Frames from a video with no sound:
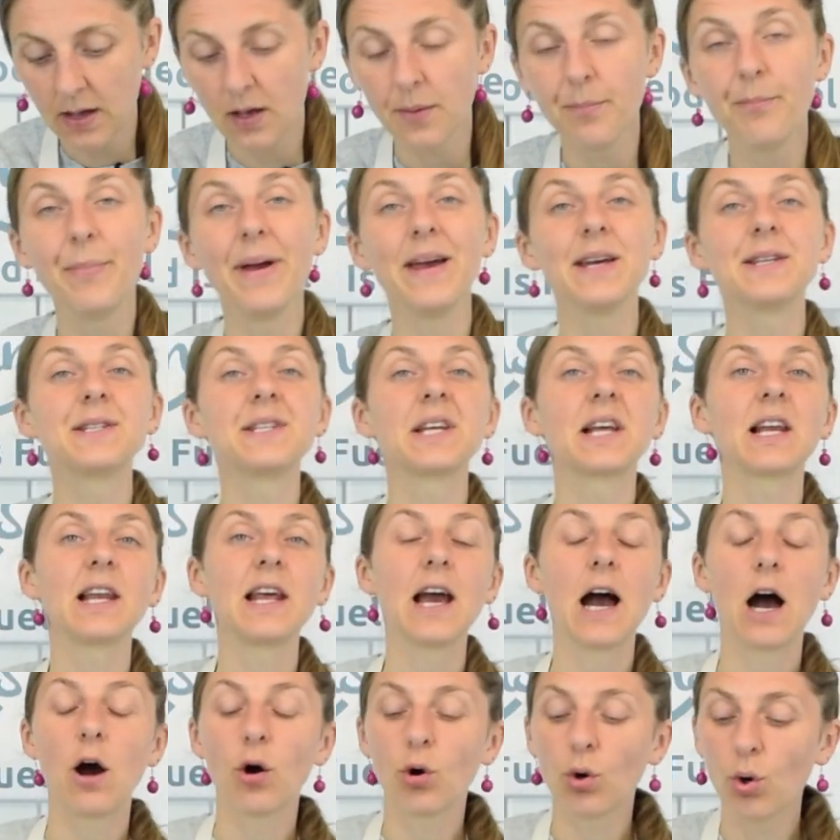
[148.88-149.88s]
Basically
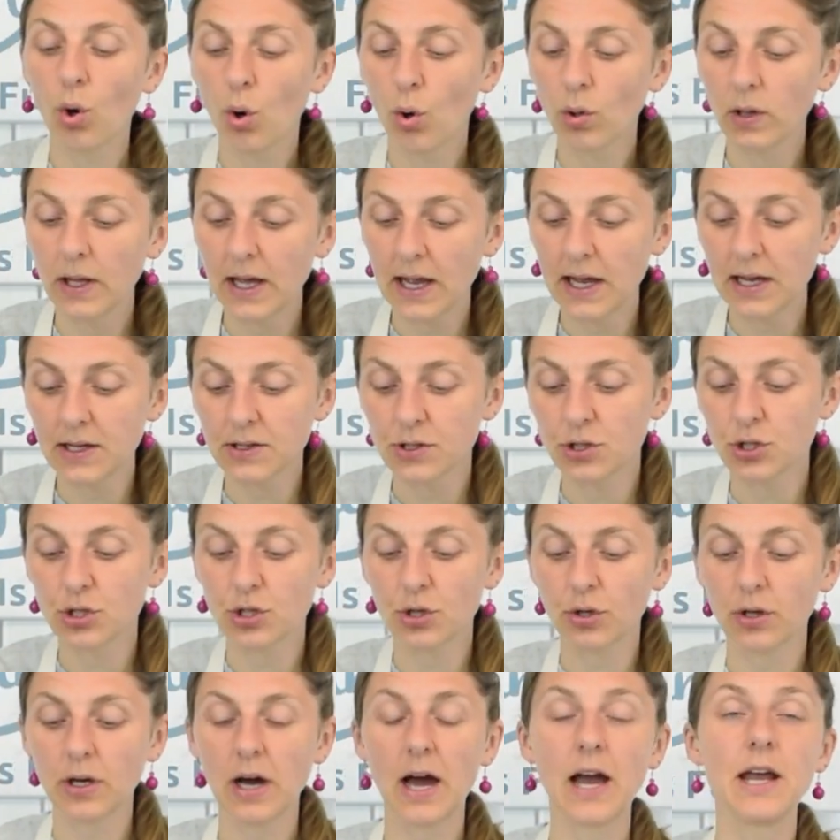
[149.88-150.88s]
our goal is
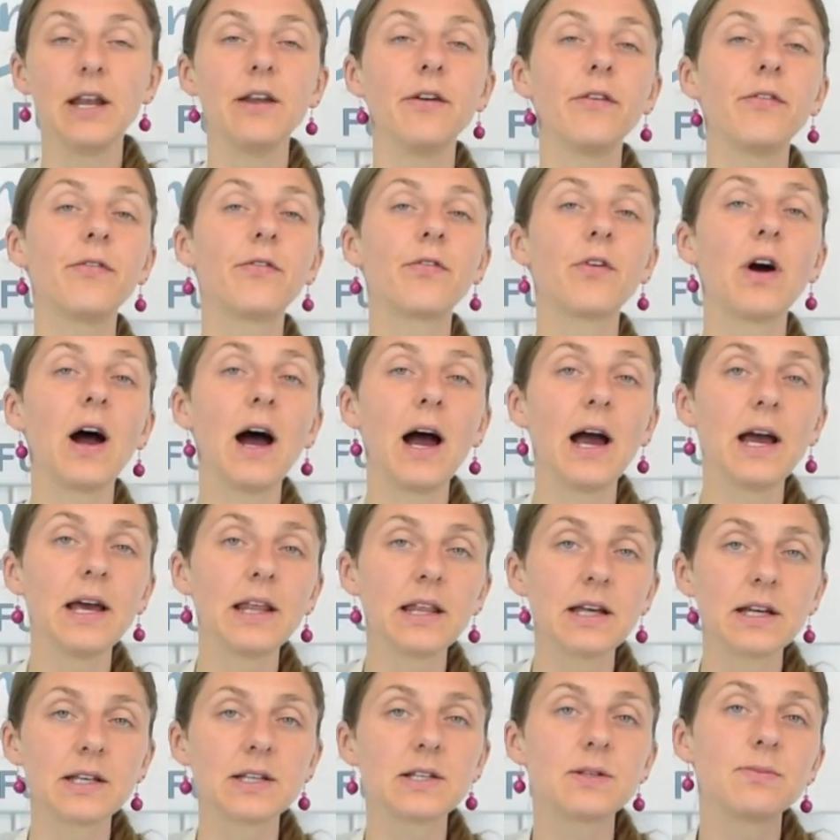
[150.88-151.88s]
to kind of fry
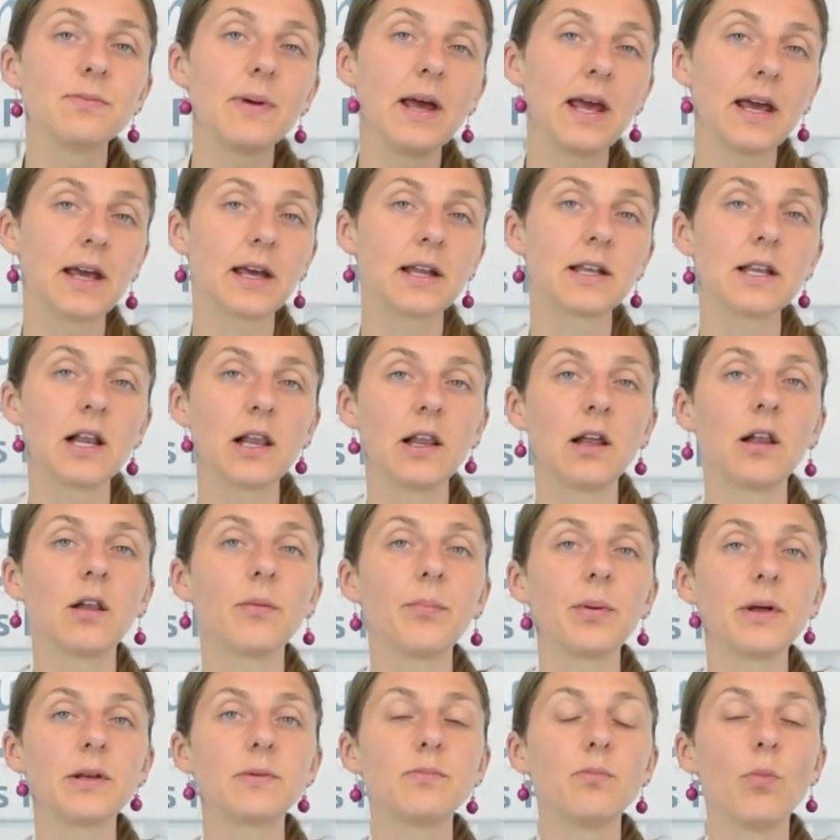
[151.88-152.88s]
this, make it a little
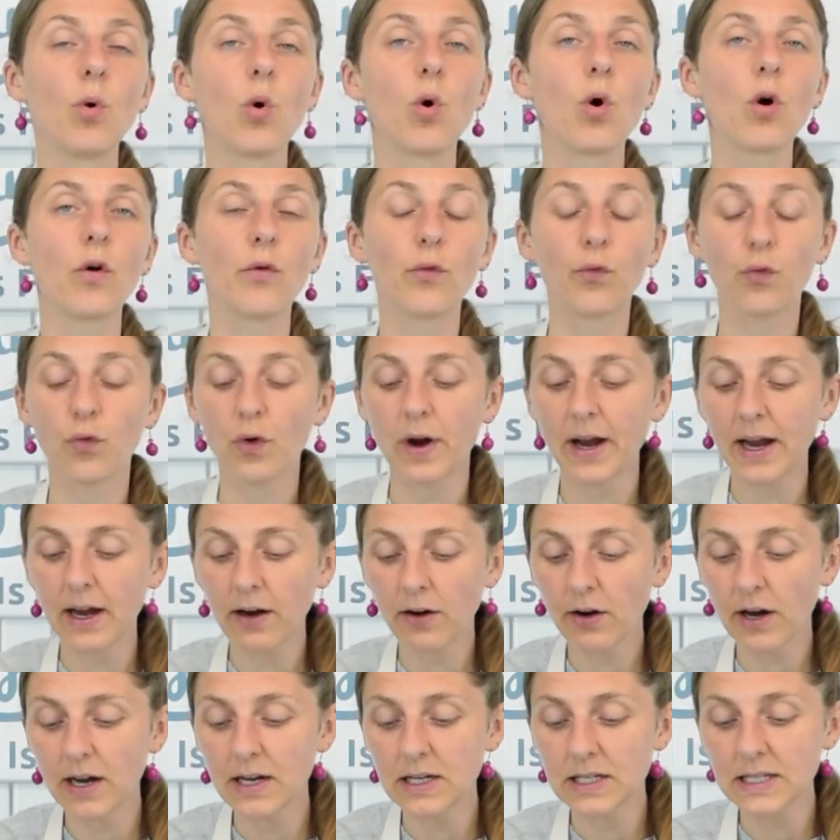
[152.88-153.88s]
bit more
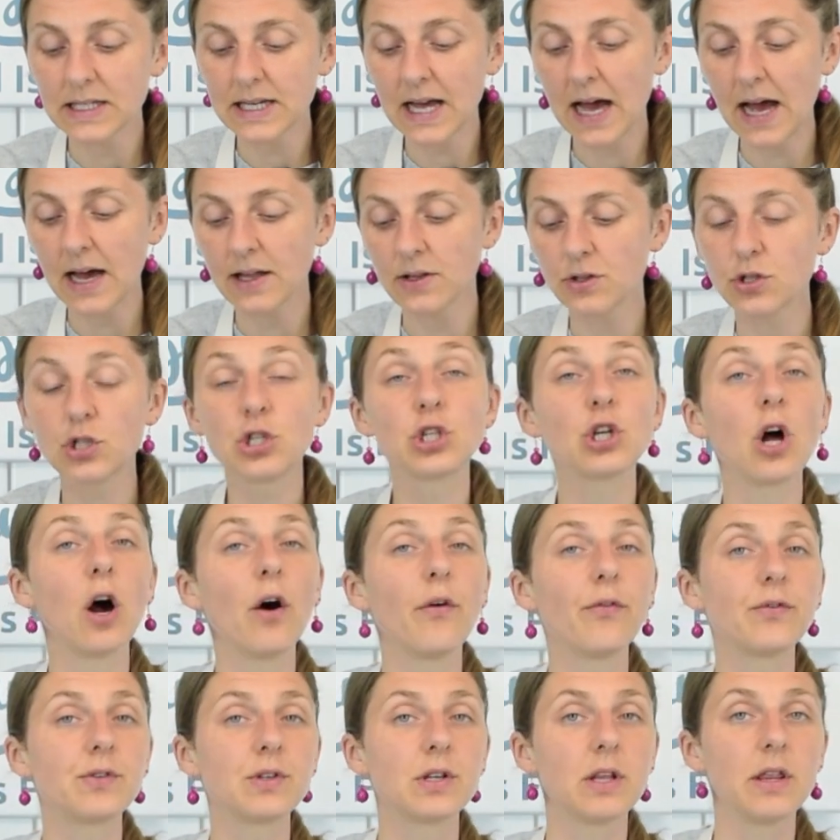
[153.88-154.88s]
fragrant and
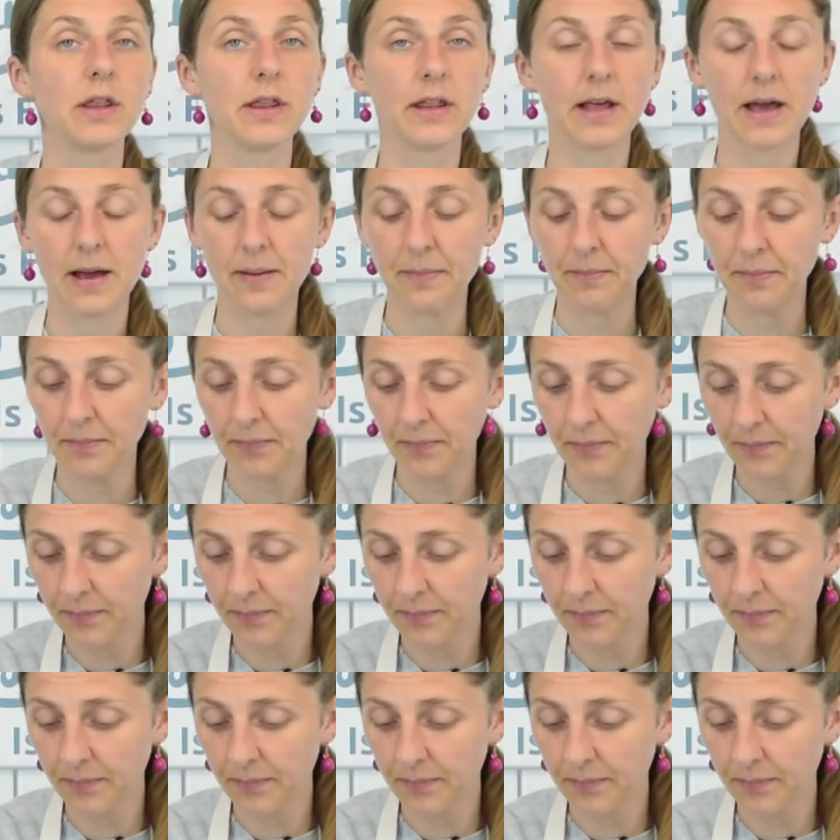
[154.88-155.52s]
soften them.